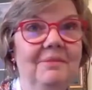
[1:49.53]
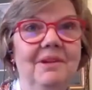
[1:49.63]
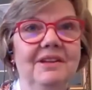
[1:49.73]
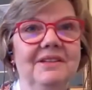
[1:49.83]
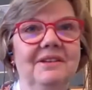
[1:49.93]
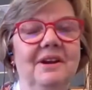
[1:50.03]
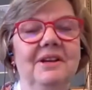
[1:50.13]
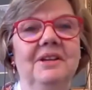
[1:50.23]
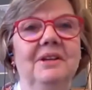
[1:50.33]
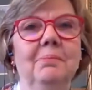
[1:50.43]
not
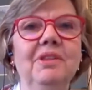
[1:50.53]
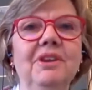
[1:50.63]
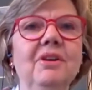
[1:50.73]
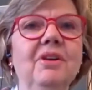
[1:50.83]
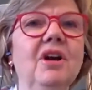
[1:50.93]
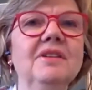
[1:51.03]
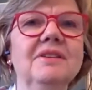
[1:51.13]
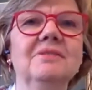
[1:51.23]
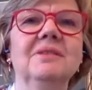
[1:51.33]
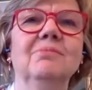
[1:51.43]
denying it, but there are
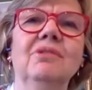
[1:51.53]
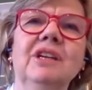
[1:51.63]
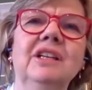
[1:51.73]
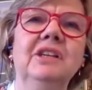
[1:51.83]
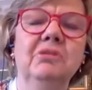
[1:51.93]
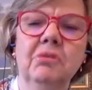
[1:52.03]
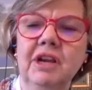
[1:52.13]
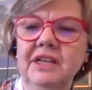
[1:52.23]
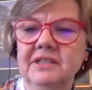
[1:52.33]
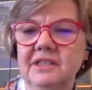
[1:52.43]
also some really
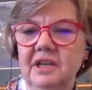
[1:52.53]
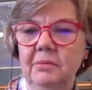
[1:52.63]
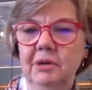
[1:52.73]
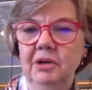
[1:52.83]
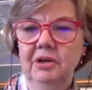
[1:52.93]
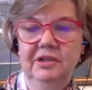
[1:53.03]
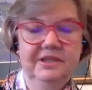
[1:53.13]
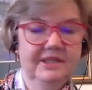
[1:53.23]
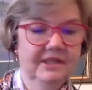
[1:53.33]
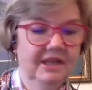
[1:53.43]
great step
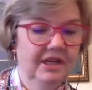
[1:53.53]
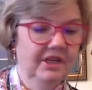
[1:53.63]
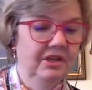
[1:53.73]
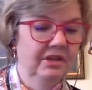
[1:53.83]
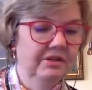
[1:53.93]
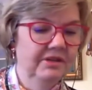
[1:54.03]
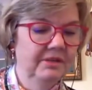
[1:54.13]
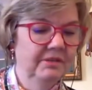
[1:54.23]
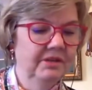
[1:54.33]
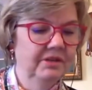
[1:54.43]
parents. You know,
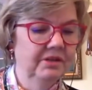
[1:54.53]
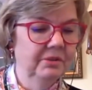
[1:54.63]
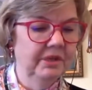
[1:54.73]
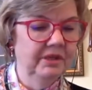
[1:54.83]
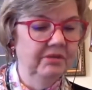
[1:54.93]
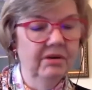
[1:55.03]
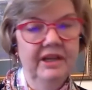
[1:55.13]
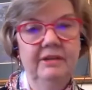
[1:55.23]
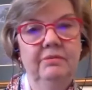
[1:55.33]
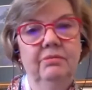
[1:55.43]
some that are doing
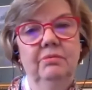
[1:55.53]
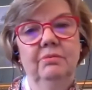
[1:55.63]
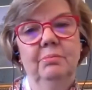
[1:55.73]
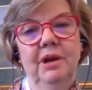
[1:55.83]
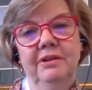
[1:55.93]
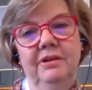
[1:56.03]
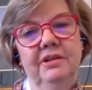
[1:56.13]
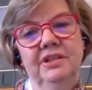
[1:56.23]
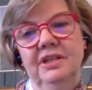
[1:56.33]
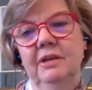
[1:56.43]
great by their
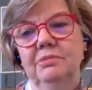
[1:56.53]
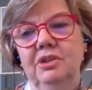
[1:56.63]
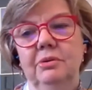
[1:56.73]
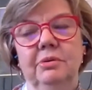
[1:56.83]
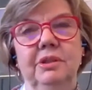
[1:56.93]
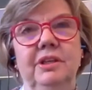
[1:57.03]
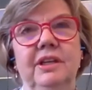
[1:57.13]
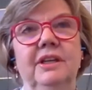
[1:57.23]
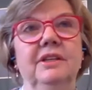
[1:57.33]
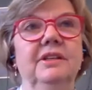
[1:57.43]
stepchildren,
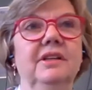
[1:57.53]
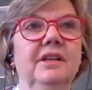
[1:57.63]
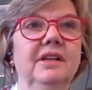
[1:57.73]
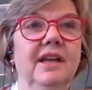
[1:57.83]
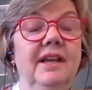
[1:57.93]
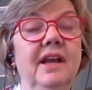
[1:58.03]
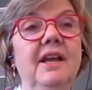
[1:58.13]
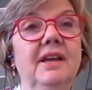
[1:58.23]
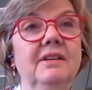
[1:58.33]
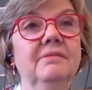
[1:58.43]
and and I
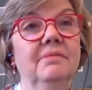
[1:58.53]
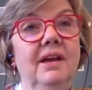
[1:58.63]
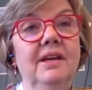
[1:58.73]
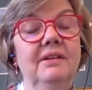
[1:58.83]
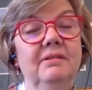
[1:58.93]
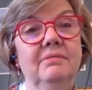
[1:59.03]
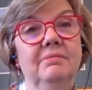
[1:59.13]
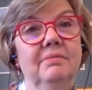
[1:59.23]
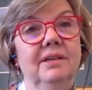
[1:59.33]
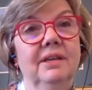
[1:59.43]
had a I had a
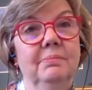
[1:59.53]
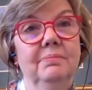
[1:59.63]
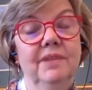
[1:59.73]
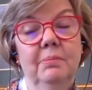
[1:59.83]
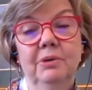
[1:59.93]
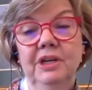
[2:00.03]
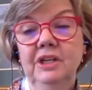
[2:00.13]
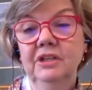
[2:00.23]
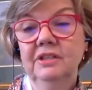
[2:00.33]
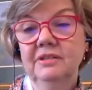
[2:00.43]
a, a pretty
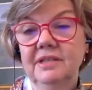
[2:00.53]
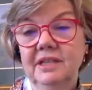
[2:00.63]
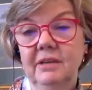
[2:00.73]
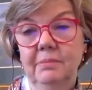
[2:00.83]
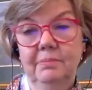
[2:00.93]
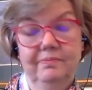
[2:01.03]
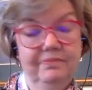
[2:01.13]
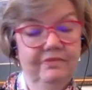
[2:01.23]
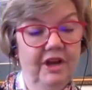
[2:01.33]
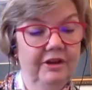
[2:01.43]
good
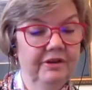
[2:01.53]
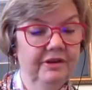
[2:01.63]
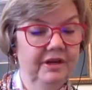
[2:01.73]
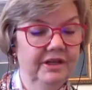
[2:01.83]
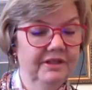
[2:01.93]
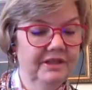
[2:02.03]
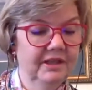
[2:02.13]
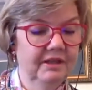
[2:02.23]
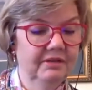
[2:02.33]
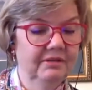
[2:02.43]
stepfather, and so